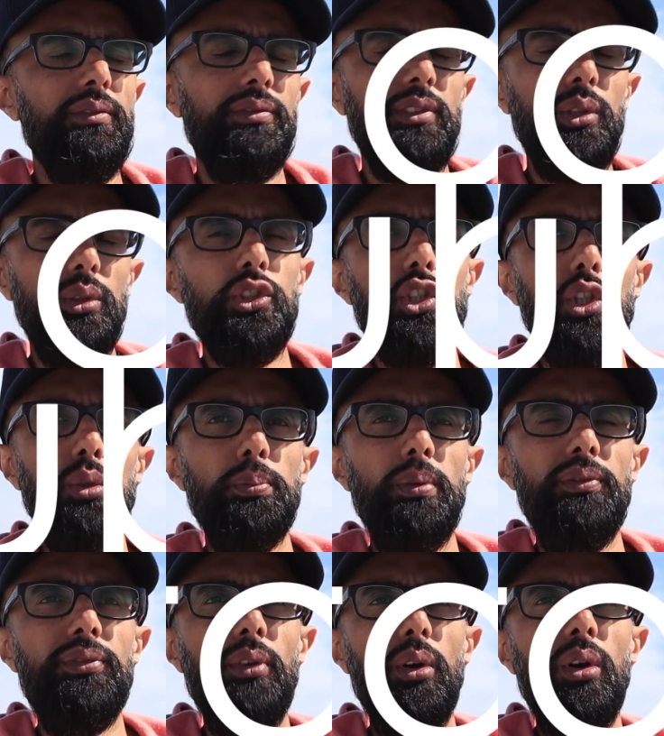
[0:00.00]
YouTube
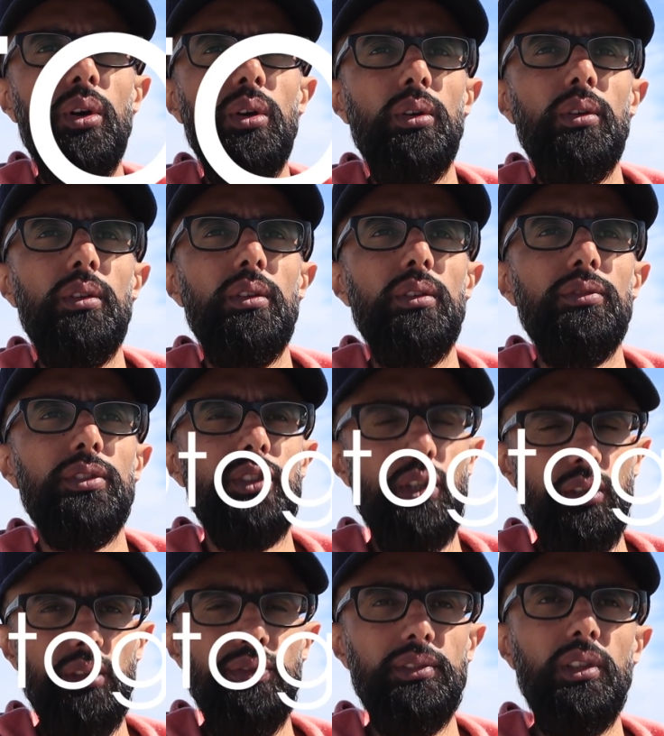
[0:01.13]
for
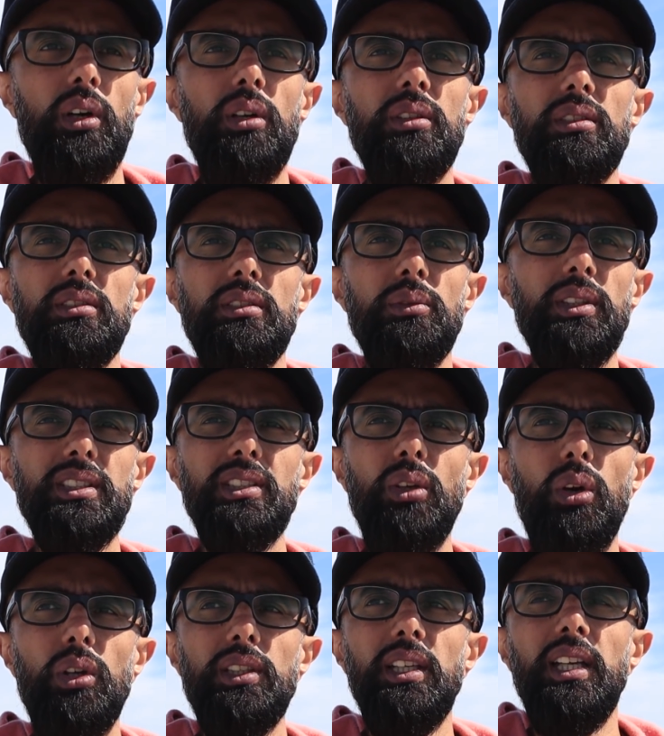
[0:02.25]
photography. No, what's it
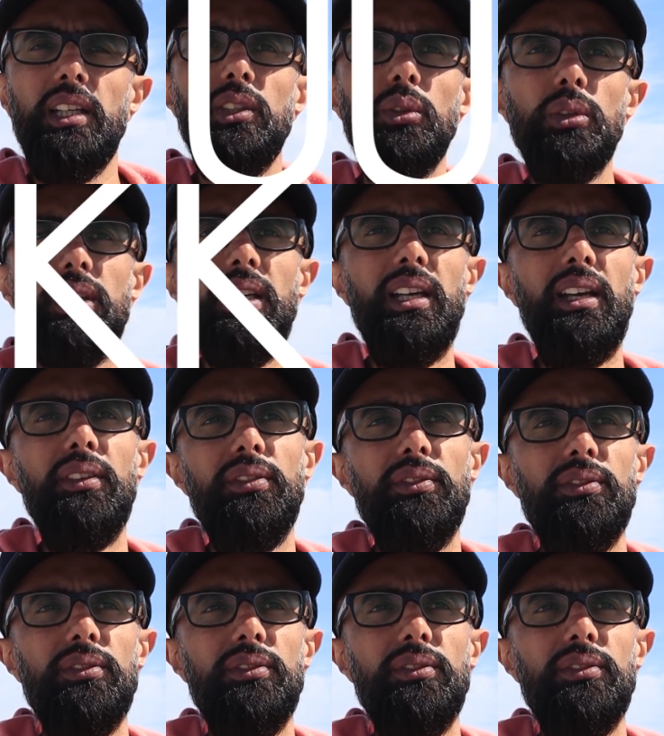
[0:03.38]
called? UK.